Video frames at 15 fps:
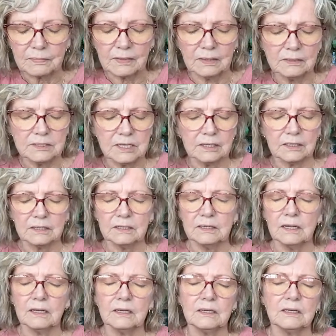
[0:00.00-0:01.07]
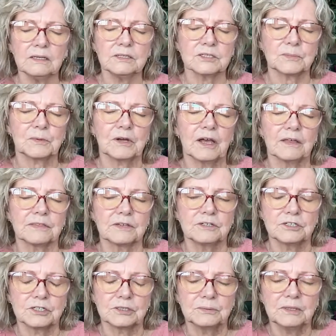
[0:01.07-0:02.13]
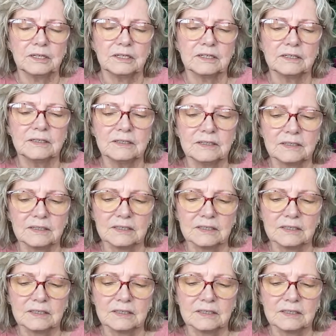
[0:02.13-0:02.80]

and take a nice breath and tune in.